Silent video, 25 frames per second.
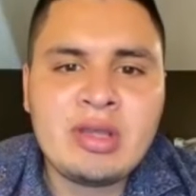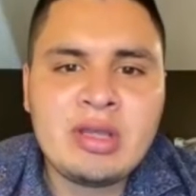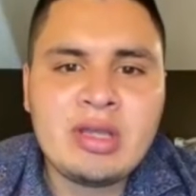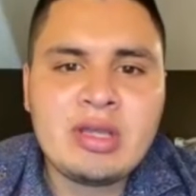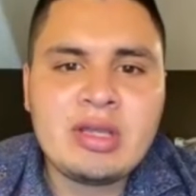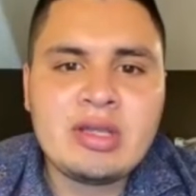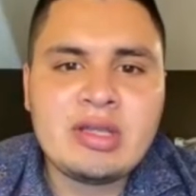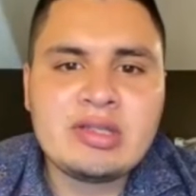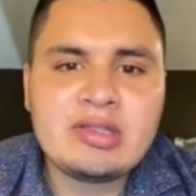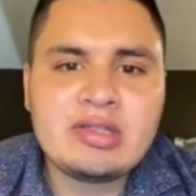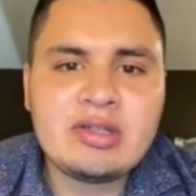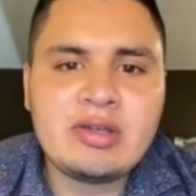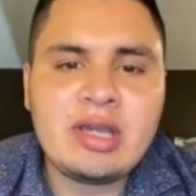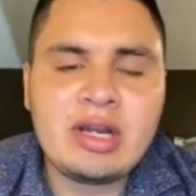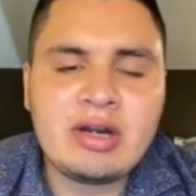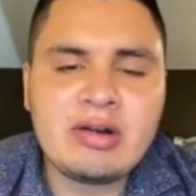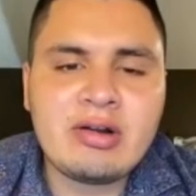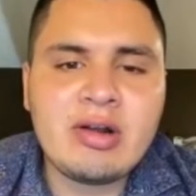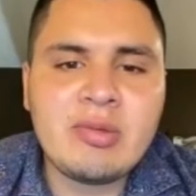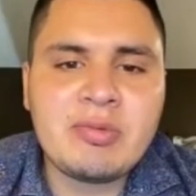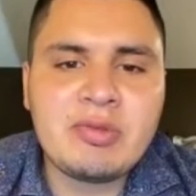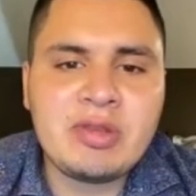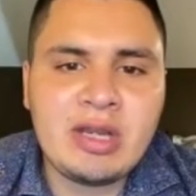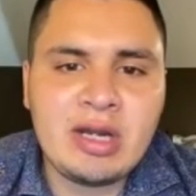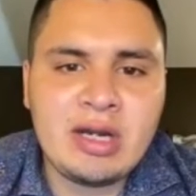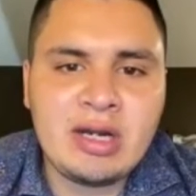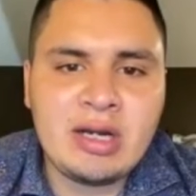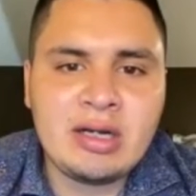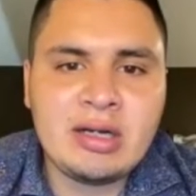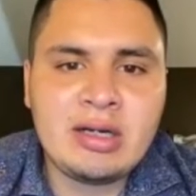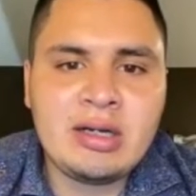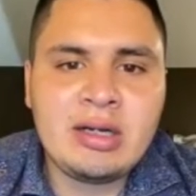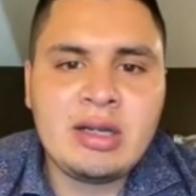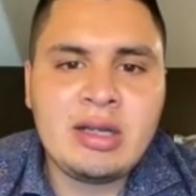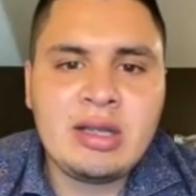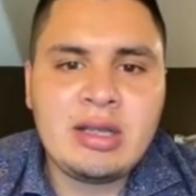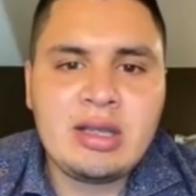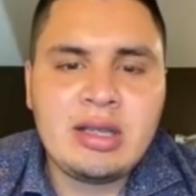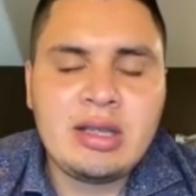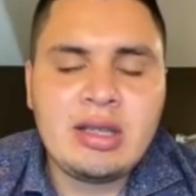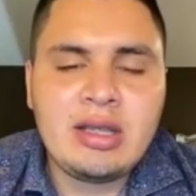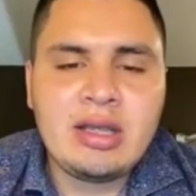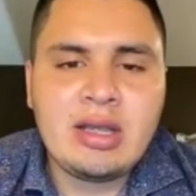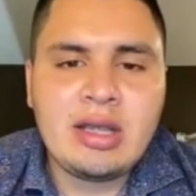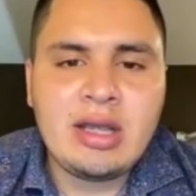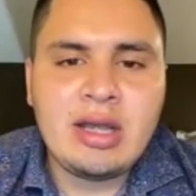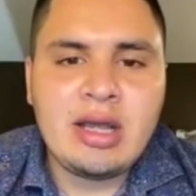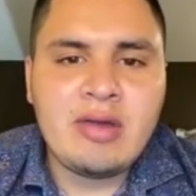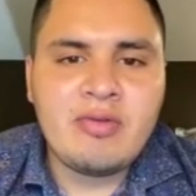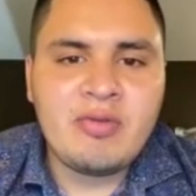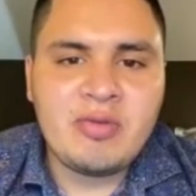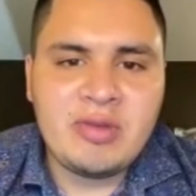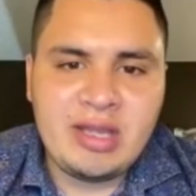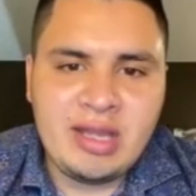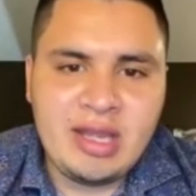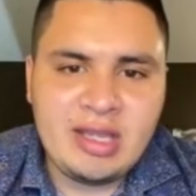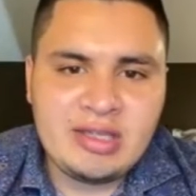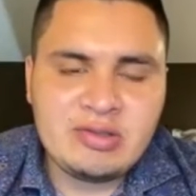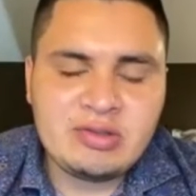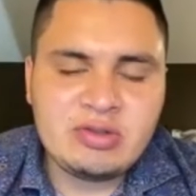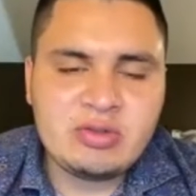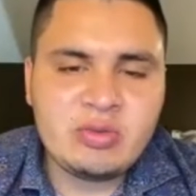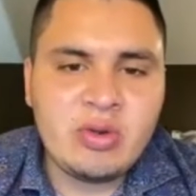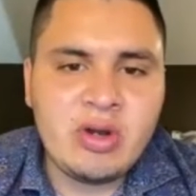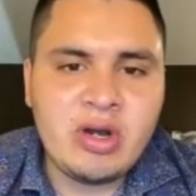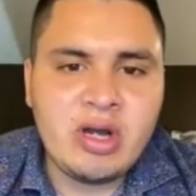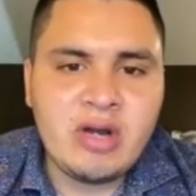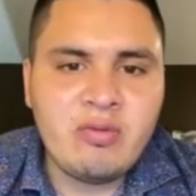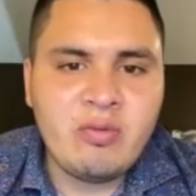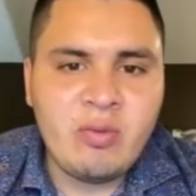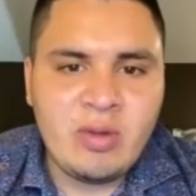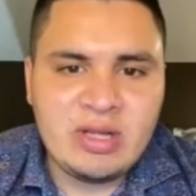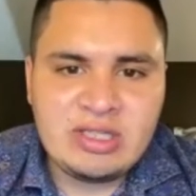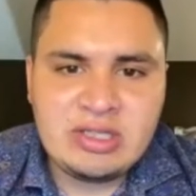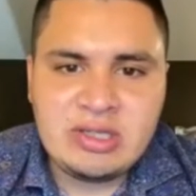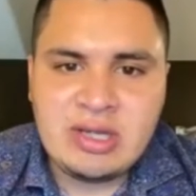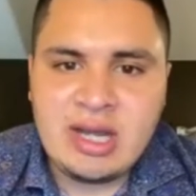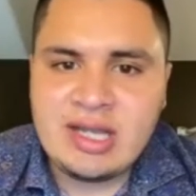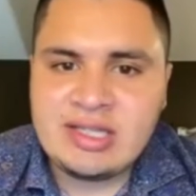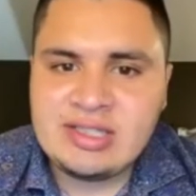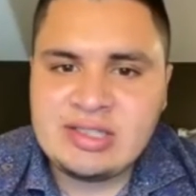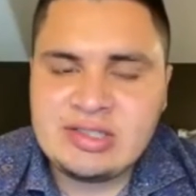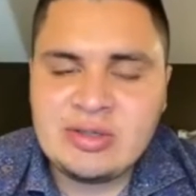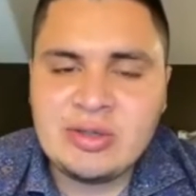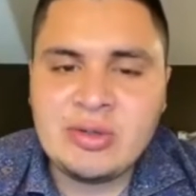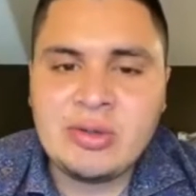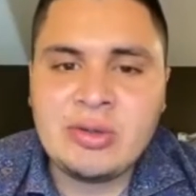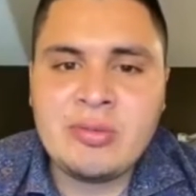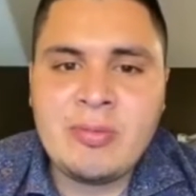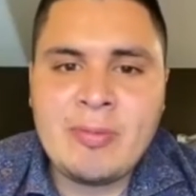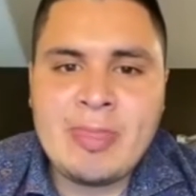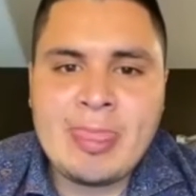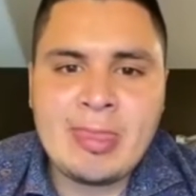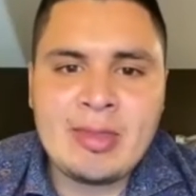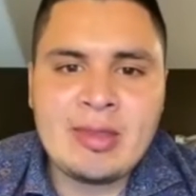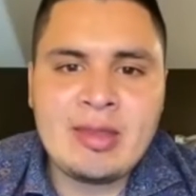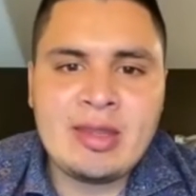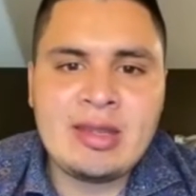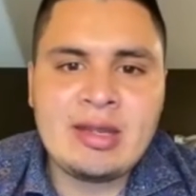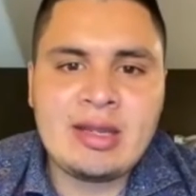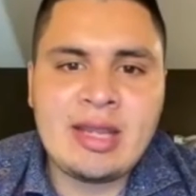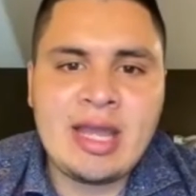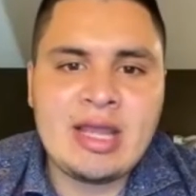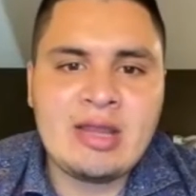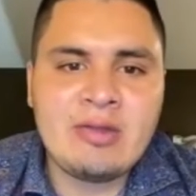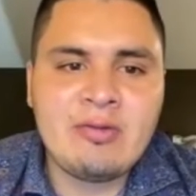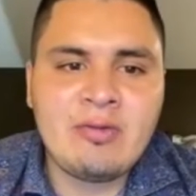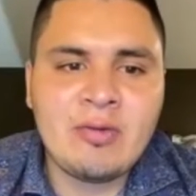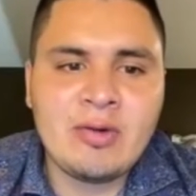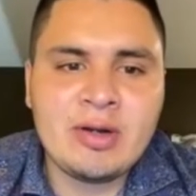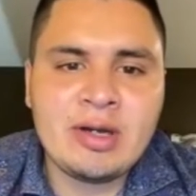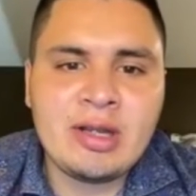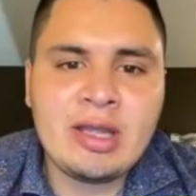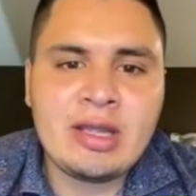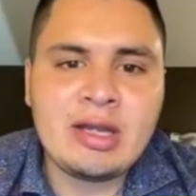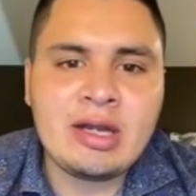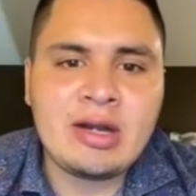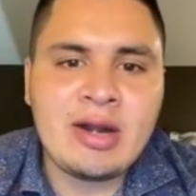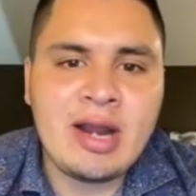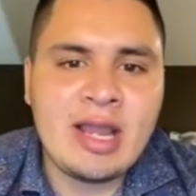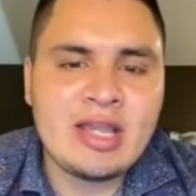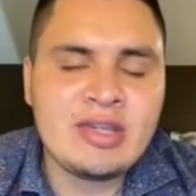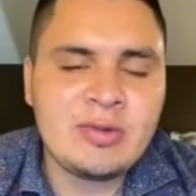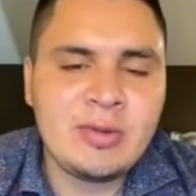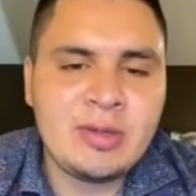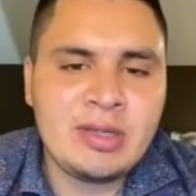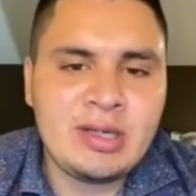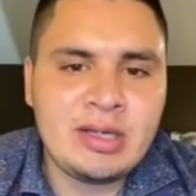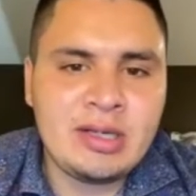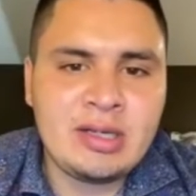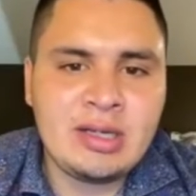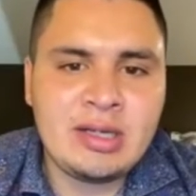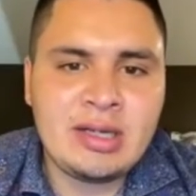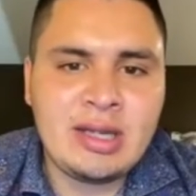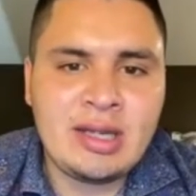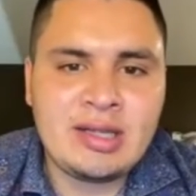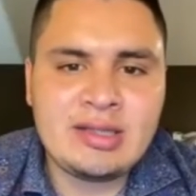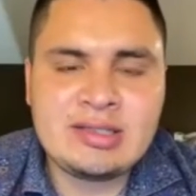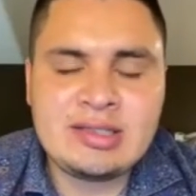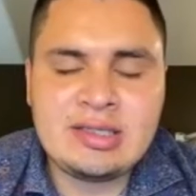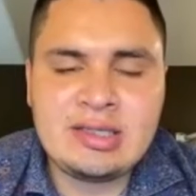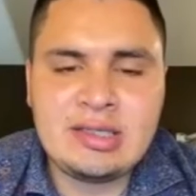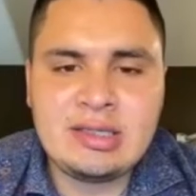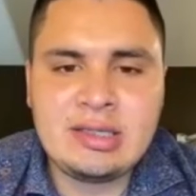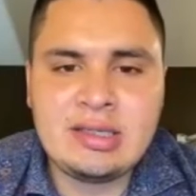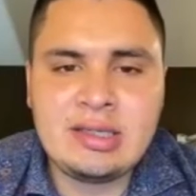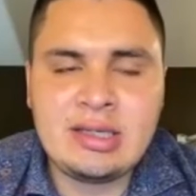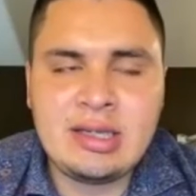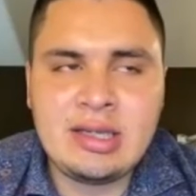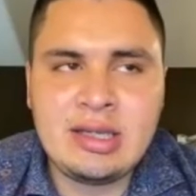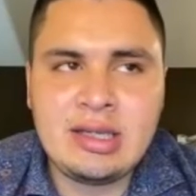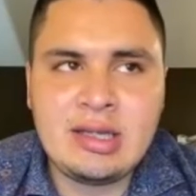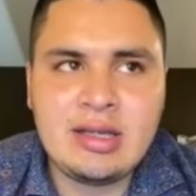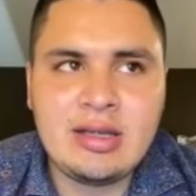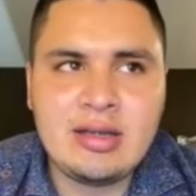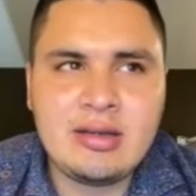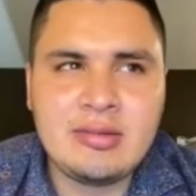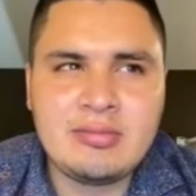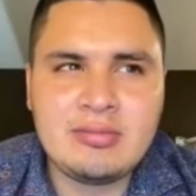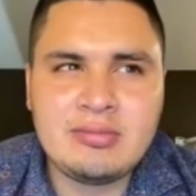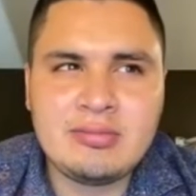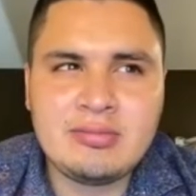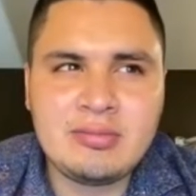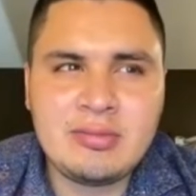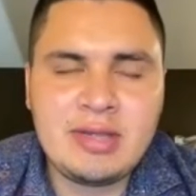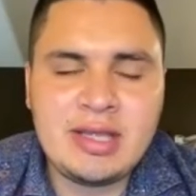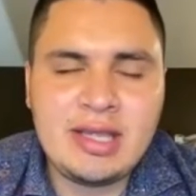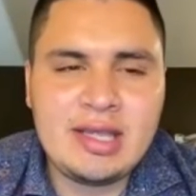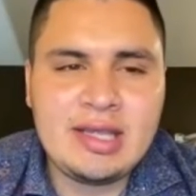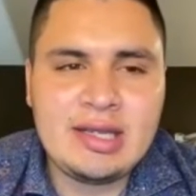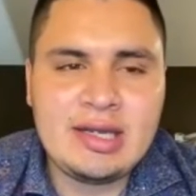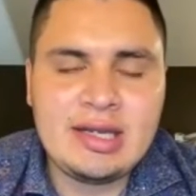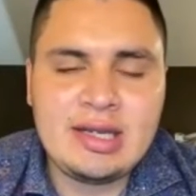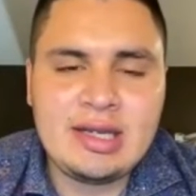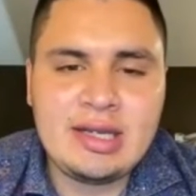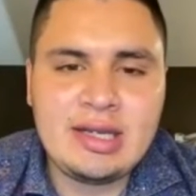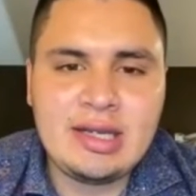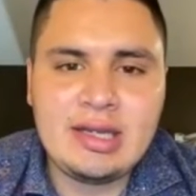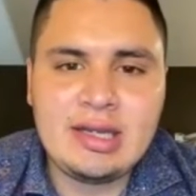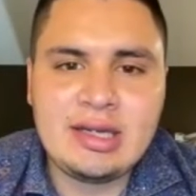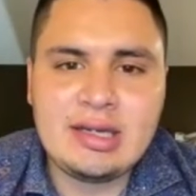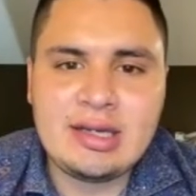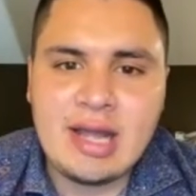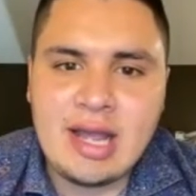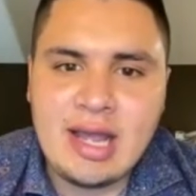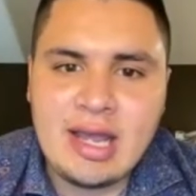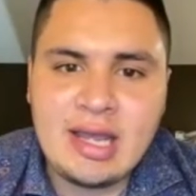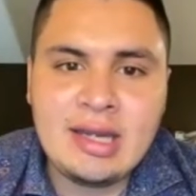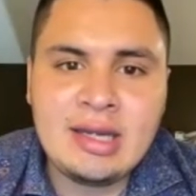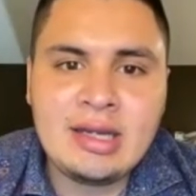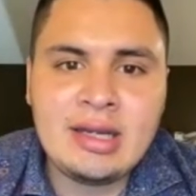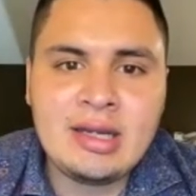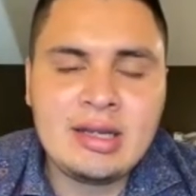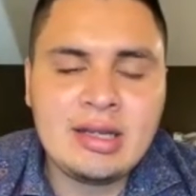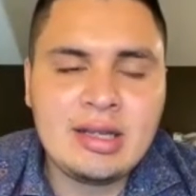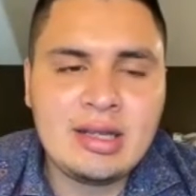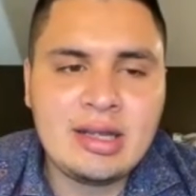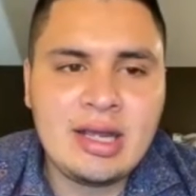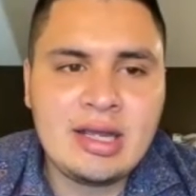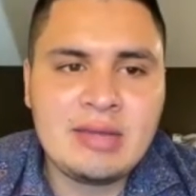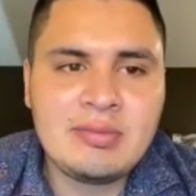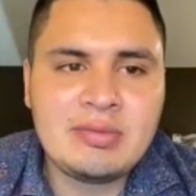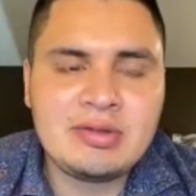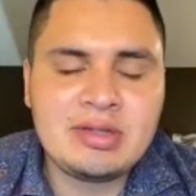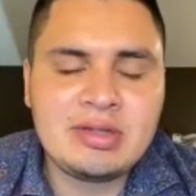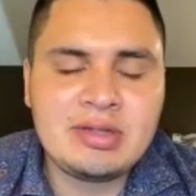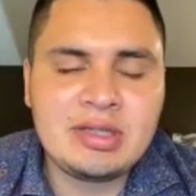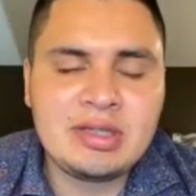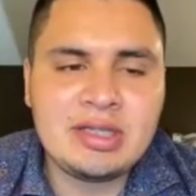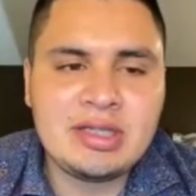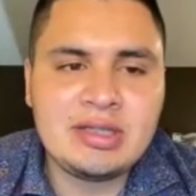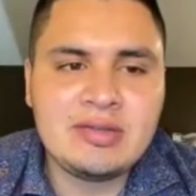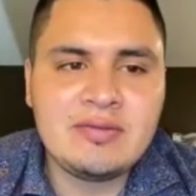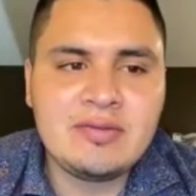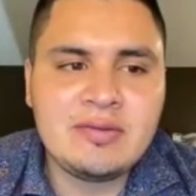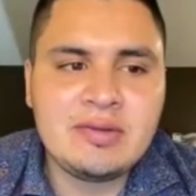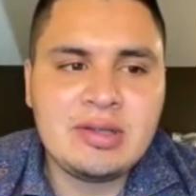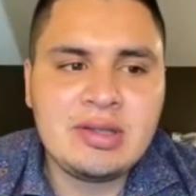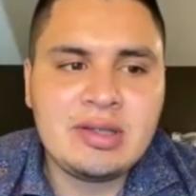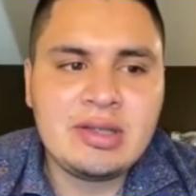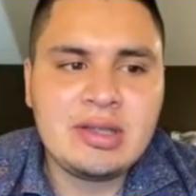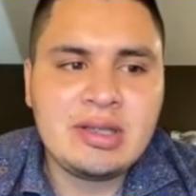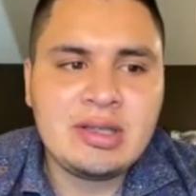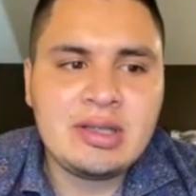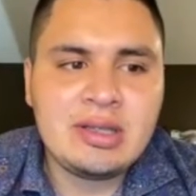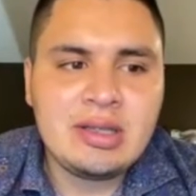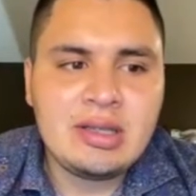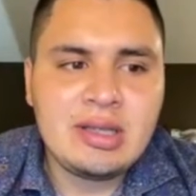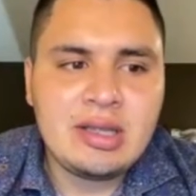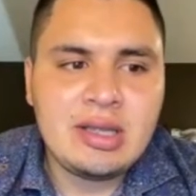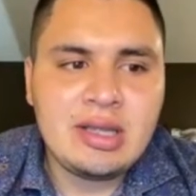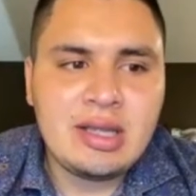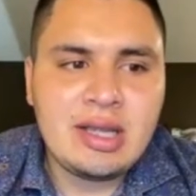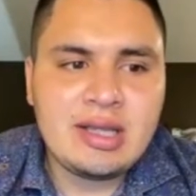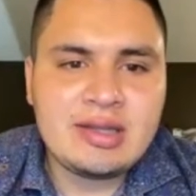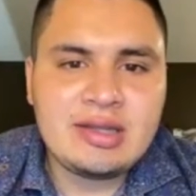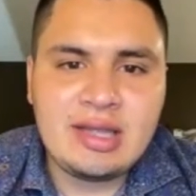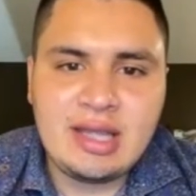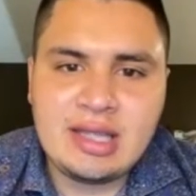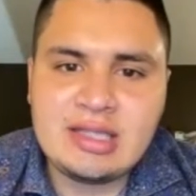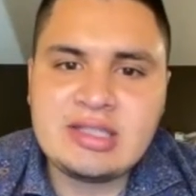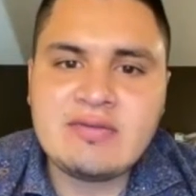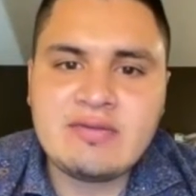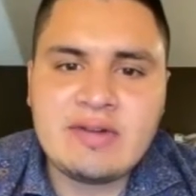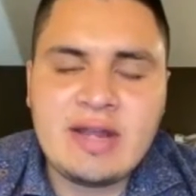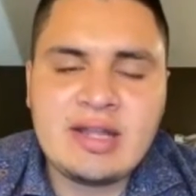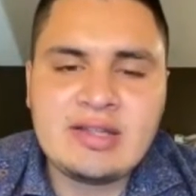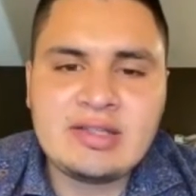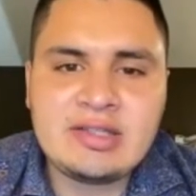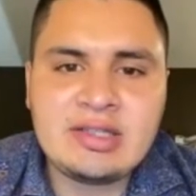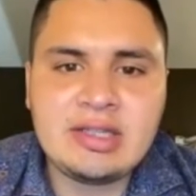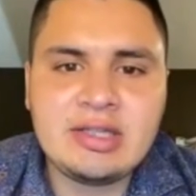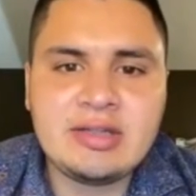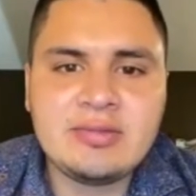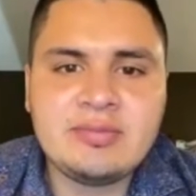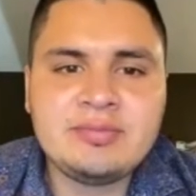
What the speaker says: So he grew up there from the age of 12, went to high school in California and graduated in 1989, I believe, at the age of 19.